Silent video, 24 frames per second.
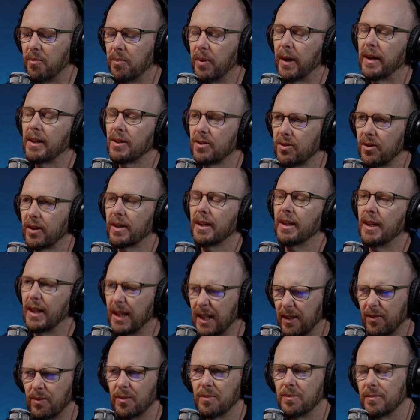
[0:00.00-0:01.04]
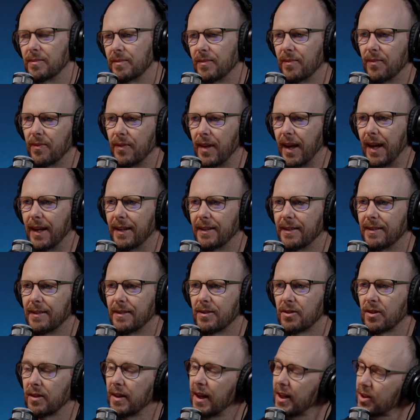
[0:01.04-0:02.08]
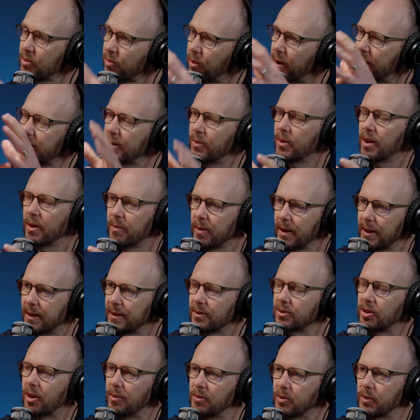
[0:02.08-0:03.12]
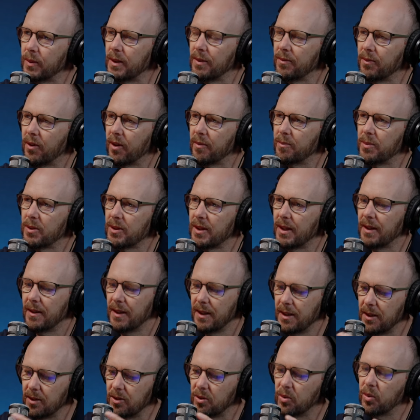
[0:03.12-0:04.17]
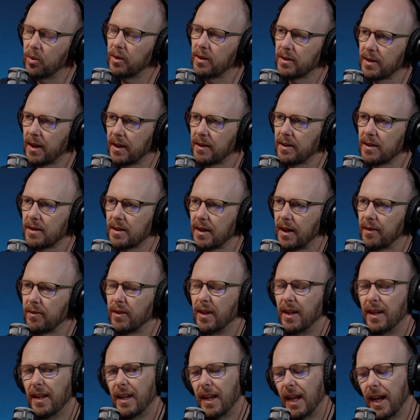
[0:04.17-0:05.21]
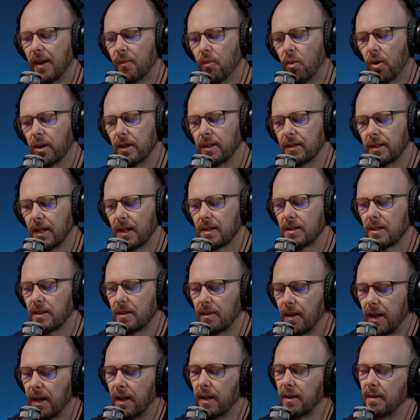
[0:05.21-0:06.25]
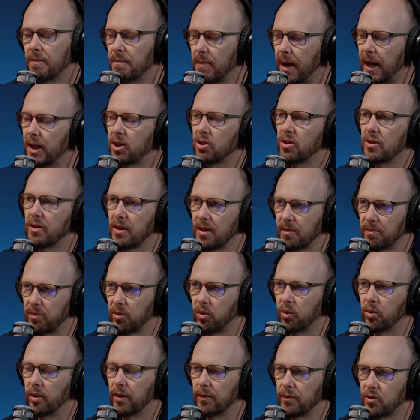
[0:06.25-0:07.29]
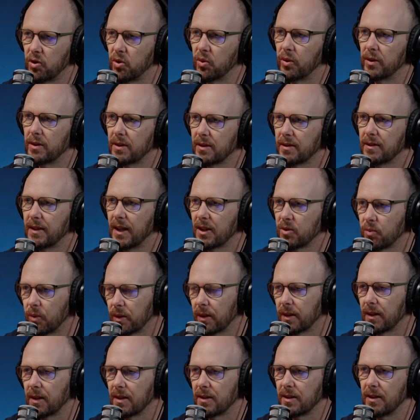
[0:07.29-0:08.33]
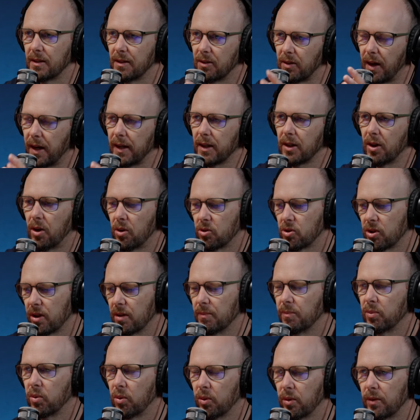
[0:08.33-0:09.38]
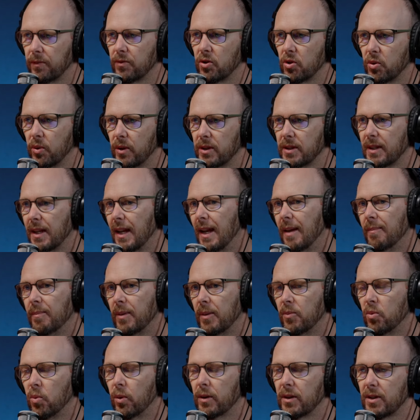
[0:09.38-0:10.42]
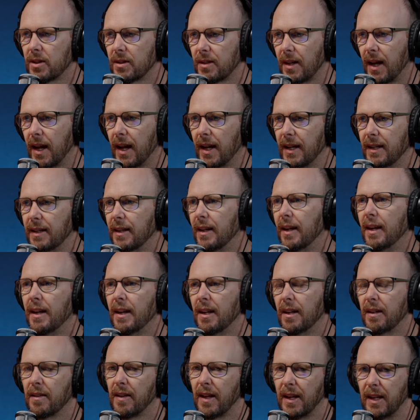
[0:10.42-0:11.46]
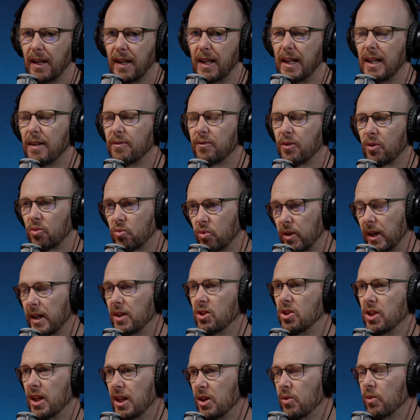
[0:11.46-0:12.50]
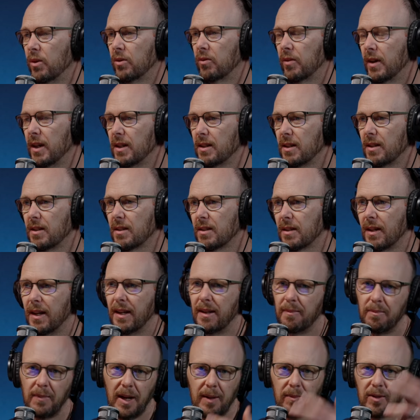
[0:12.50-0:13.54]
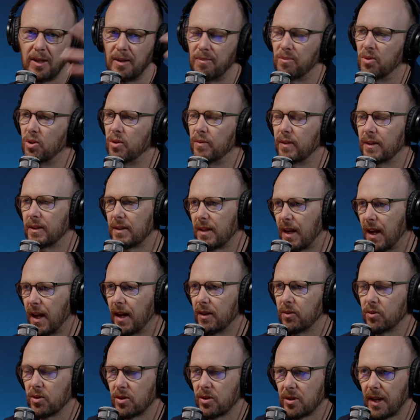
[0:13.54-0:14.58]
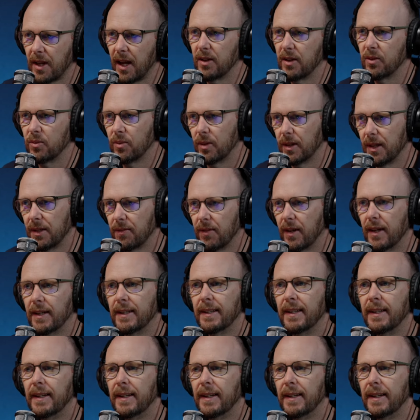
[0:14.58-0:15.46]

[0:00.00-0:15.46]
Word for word: but it's not going to give them that. So that's why you want to be in the top twenty-five percent. Then you do all this other stuff. And what it does, it, it makes you the employer of choice. That's what it is. Great culture, employer of choice. People want to stay, and they leave for really genuine reasons. Maybe they're moving town or state or whatever,